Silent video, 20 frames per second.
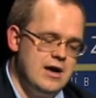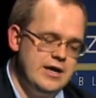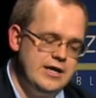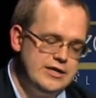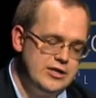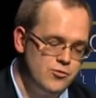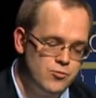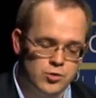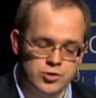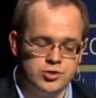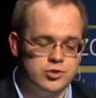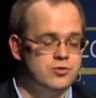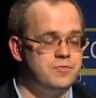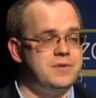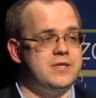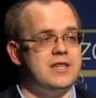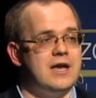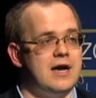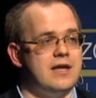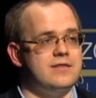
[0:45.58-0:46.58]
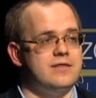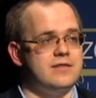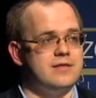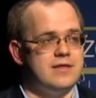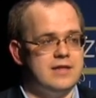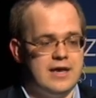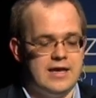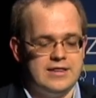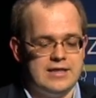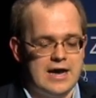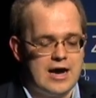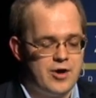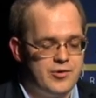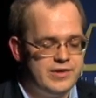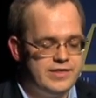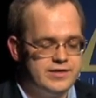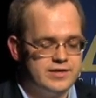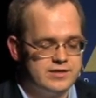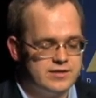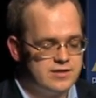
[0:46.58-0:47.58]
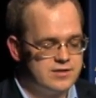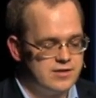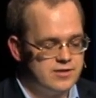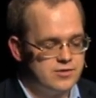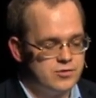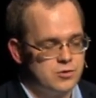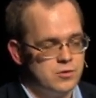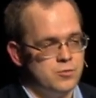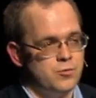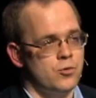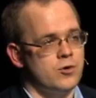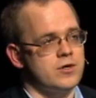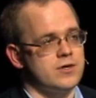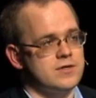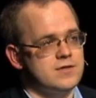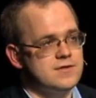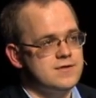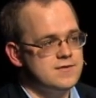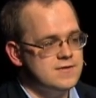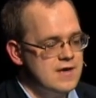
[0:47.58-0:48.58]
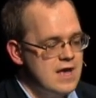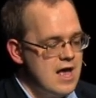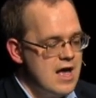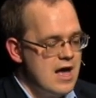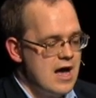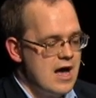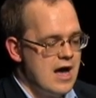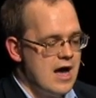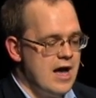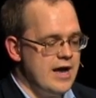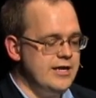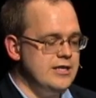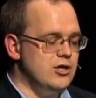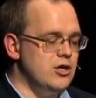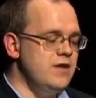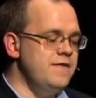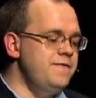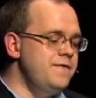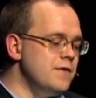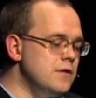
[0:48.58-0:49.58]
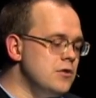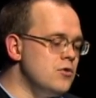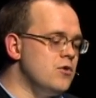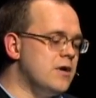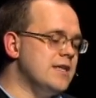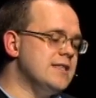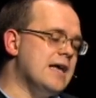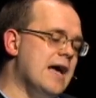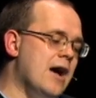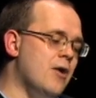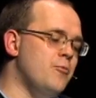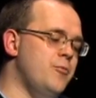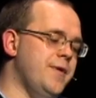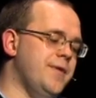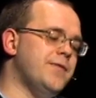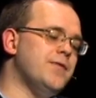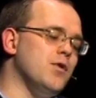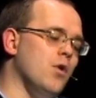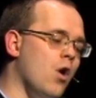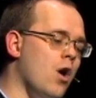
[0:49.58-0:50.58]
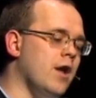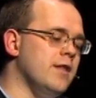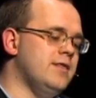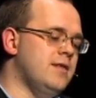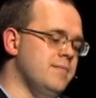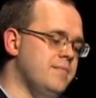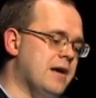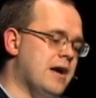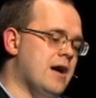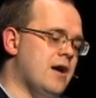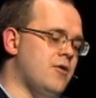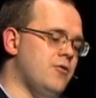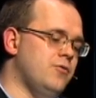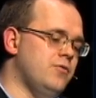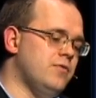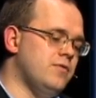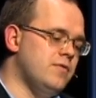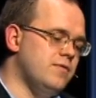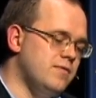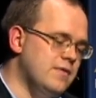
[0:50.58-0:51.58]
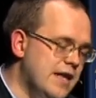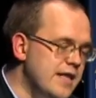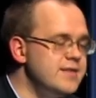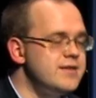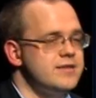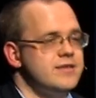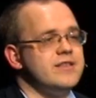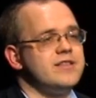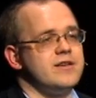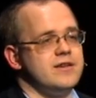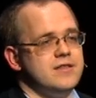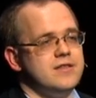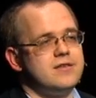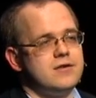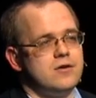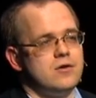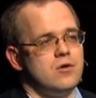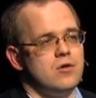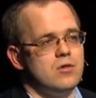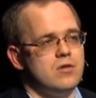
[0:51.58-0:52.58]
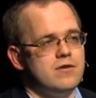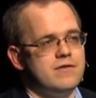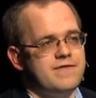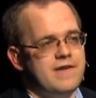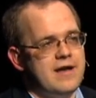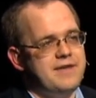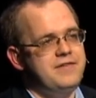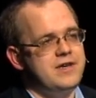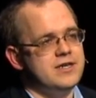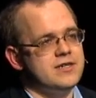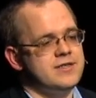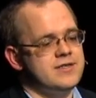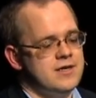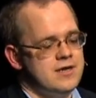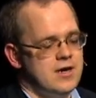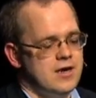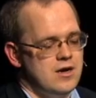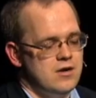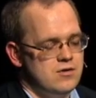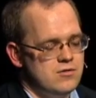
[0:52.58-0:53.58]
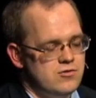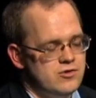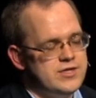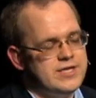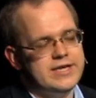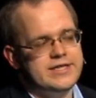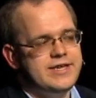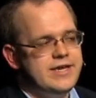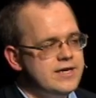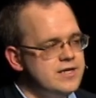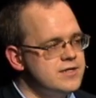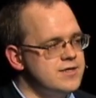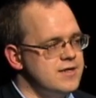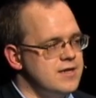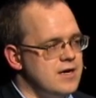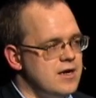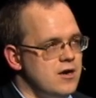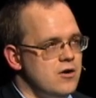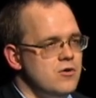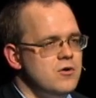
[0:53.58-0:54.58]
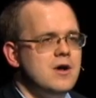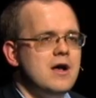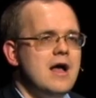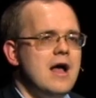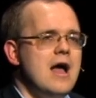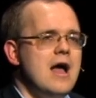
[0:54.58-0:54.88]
you know, what should be done and how internet control works. You know, if you look at how we thought about internet control 5 years ago or 10 years ago,